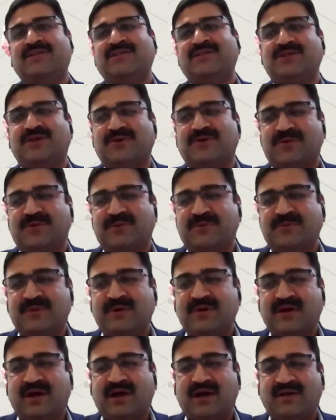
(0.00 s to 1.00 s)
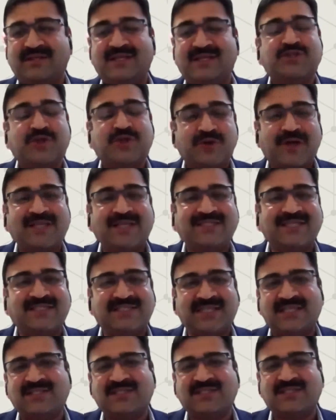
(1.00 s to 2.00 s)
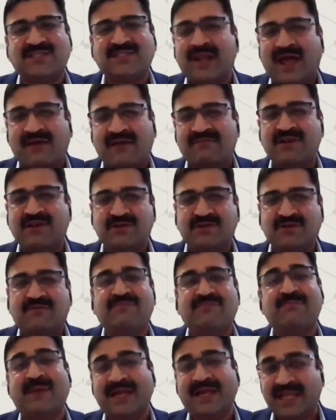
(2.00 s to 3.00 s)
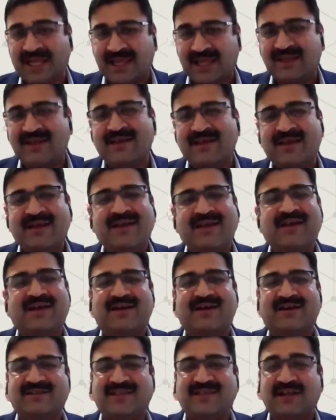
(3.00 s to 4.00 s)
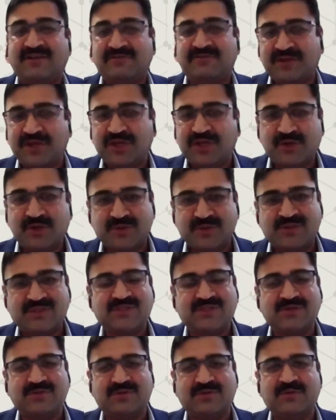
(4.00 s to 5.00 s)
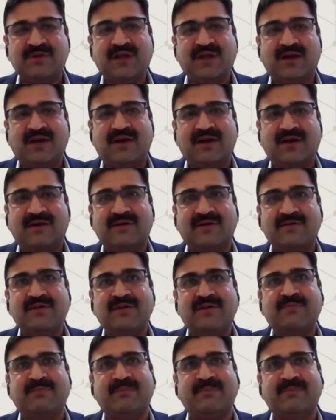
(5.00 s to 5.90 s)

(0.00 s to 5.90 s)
So uh, this showcase is just one avenue of many uh, that we use to uh,